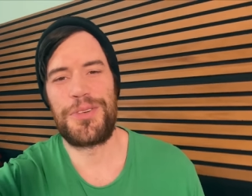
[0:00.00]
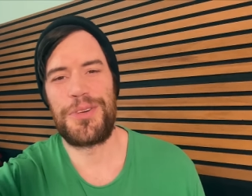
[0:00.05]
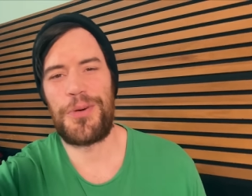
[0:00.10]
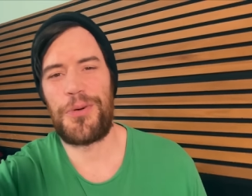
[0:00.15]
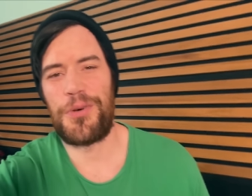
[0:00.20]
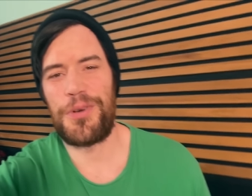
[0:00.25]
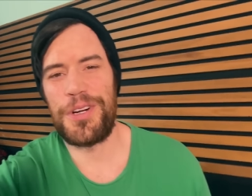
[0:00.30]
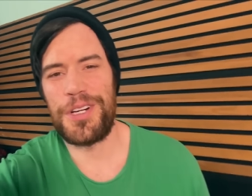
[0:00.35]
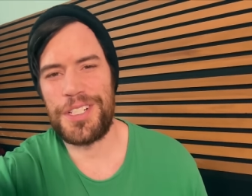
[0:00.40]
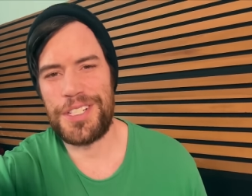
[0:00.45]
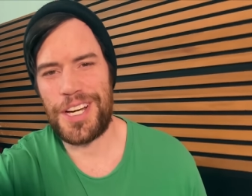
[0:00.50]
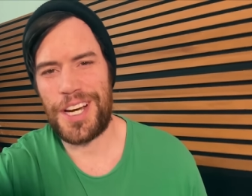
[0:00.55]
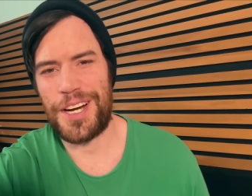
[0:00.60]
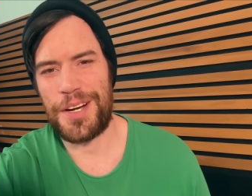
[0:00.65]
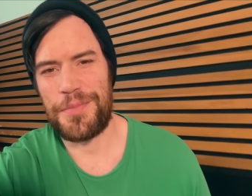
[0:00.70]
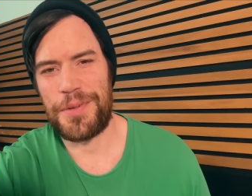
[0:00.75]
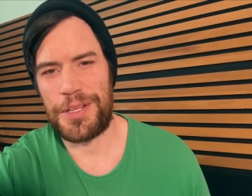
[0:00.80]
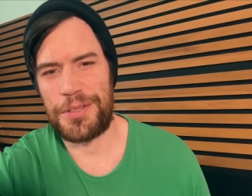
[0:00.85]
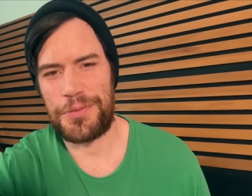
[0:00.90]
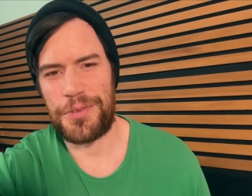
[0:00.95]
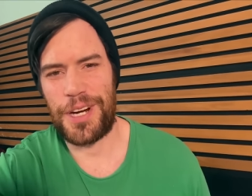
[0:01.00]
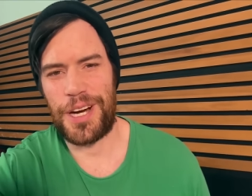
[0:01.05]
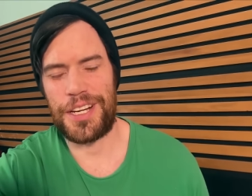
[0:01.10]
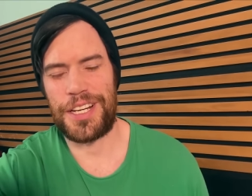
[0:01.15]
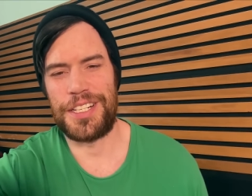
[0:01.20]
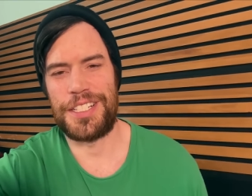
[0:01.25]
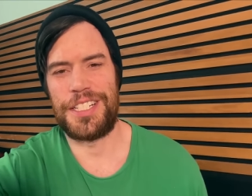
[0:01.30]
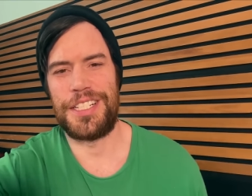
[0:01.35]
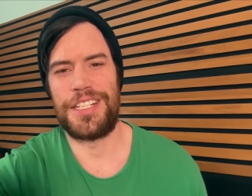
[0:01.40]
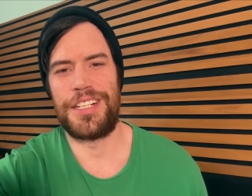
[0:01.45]
in order to talk about The
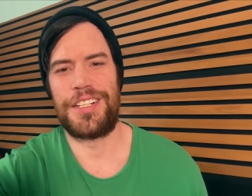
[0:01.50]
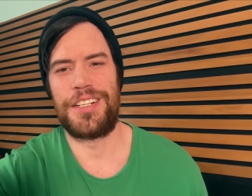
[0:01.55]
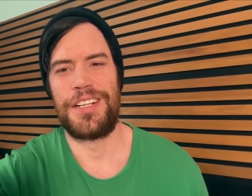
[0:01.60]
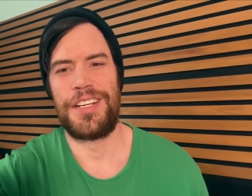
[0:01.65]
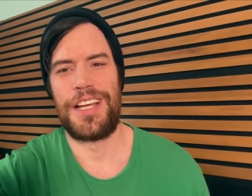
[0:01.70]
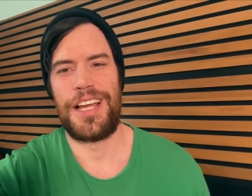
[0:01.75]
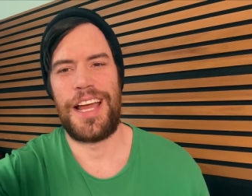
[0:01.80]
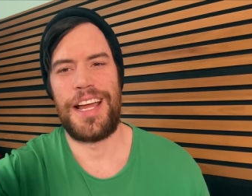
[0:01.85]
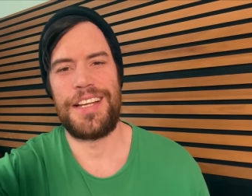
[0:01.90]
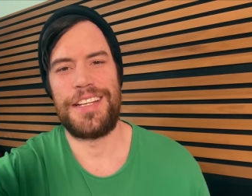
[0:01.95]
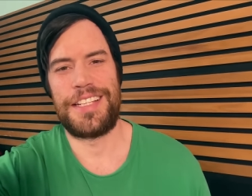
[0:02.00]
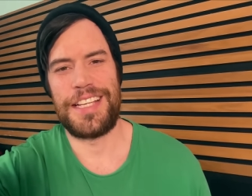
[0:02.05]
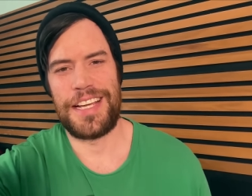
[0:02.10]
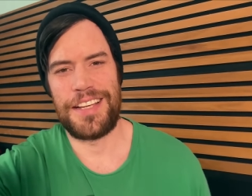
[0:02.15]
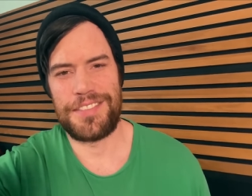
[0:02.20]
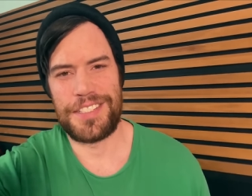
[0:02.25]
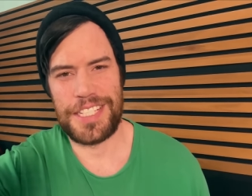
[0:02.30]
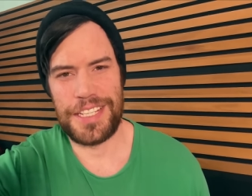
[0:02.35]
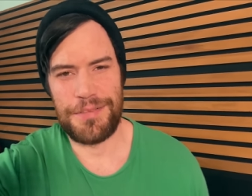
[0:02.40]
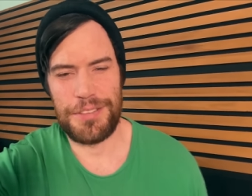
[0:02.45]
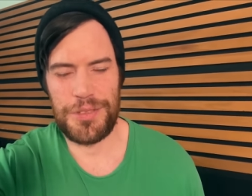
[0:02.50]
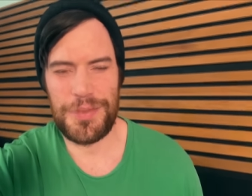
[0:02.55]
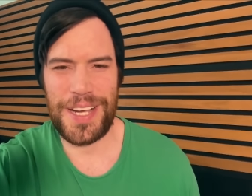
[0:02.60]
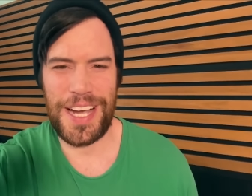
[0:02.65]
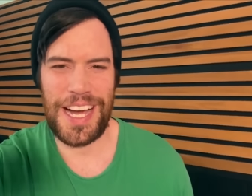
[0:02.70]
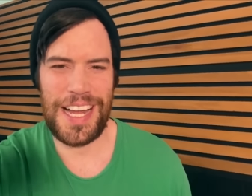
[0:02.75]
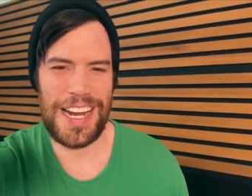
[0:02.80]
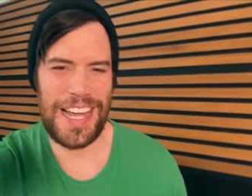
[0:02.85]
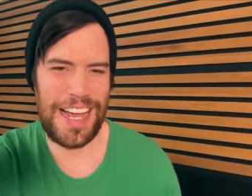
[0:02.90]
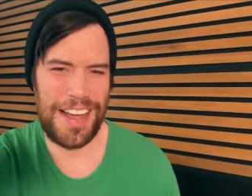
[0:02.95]
Rocketeer and Dave Stevens, we
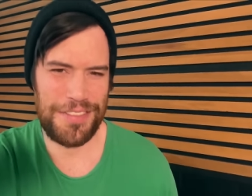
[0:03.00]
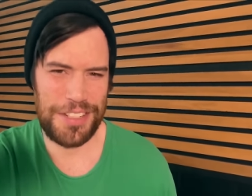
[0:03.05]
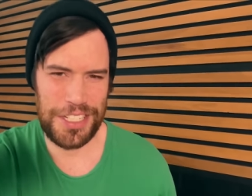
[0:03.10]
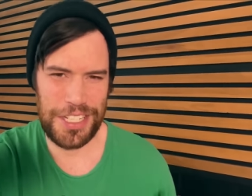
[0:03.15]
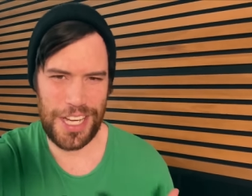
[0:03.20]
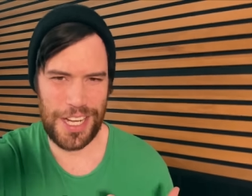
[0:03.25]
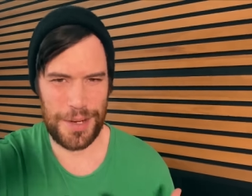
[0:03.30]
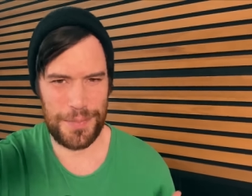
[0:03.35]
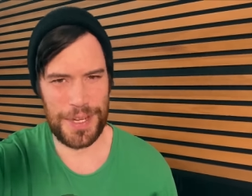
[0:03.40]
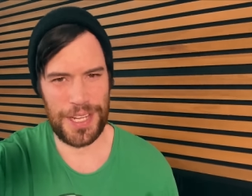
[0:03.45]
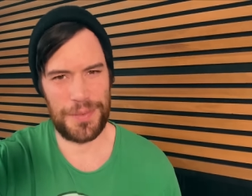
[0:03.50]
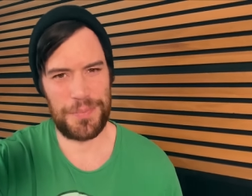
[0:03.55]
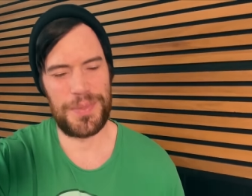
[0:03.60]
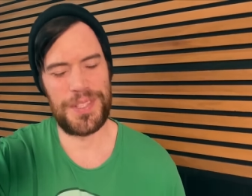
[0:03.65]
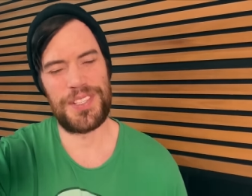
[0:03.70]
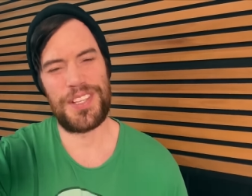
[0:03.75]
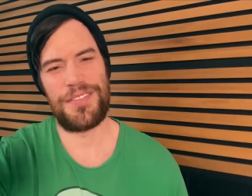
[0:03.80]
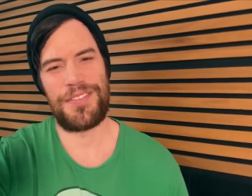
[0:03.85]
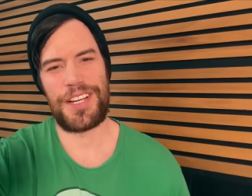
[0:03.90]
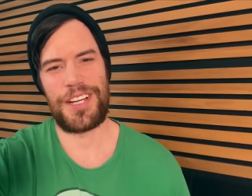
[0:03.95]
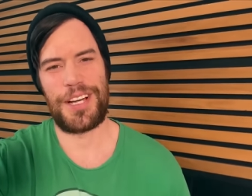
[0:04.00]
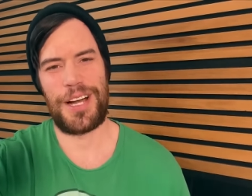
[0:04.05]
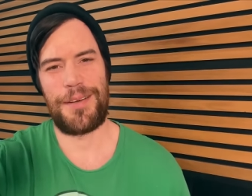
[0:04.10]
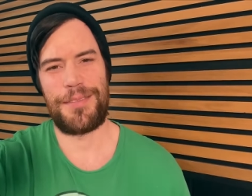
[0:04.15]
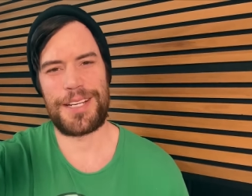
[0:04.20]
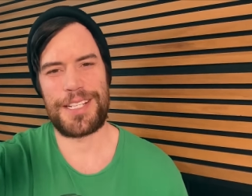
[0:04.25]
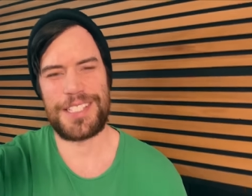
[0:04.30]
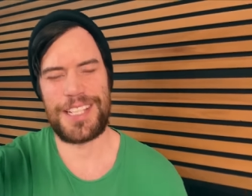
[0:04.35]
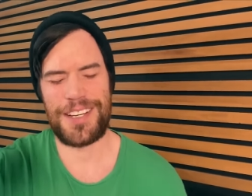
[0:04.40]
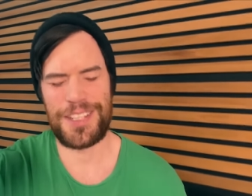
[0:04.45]
kind of have to talk about Pacific
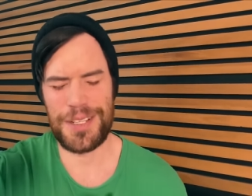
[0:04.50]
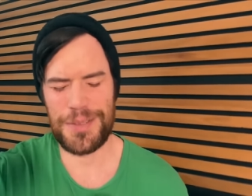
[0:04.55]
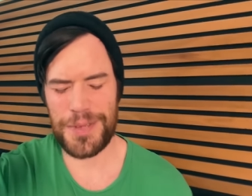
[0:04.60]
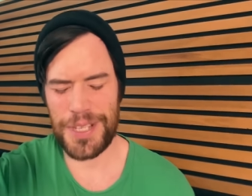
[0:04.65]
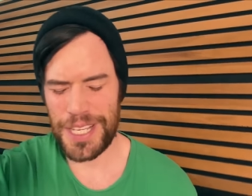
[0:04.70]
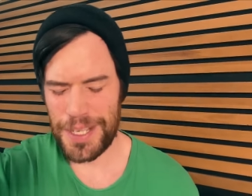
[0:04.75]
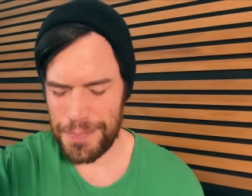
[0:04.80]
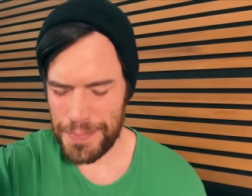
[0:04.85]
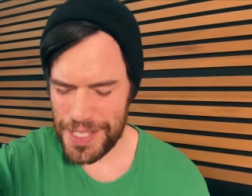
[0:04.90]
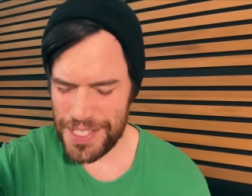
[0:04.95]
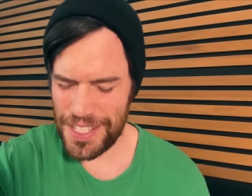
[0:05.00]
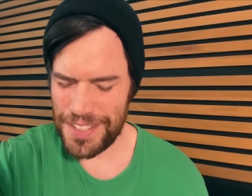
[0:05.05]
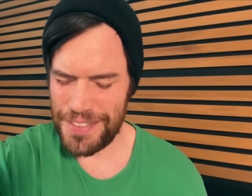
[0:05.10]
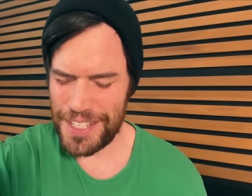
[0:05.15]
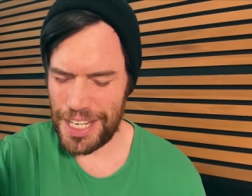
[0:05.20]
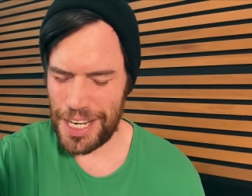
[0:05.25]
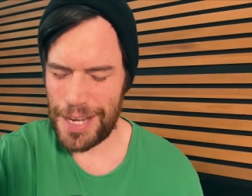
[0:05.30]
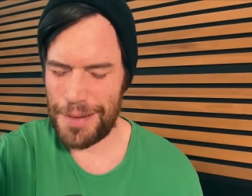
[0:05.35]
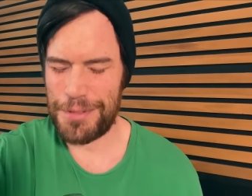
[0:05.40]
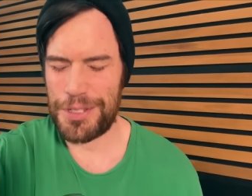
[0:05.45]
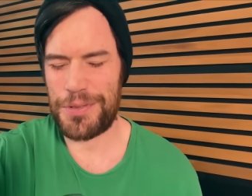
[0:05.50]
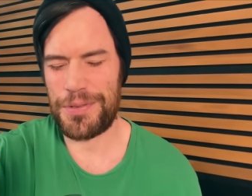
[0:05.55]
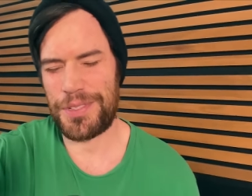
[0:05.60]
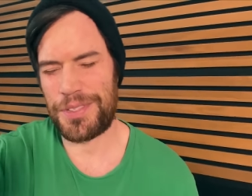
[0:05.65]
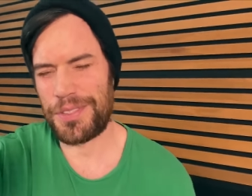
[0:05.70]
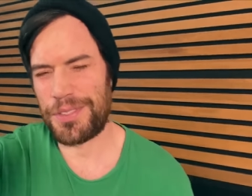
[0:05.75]
Comics. Now, Pacific Comics was a